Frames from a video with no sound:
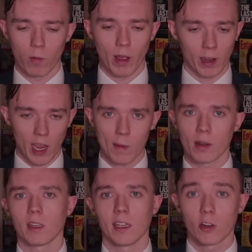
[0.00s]
It came
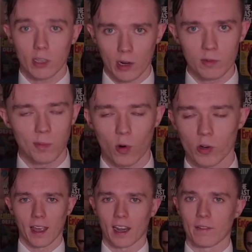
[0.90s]
out the year that I was born,
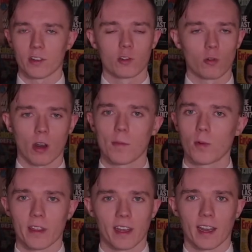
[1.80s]
and I've just grown up
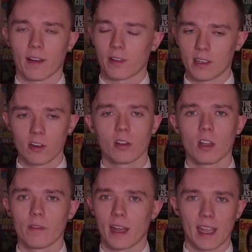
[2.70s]
with it, and I've continued to love it.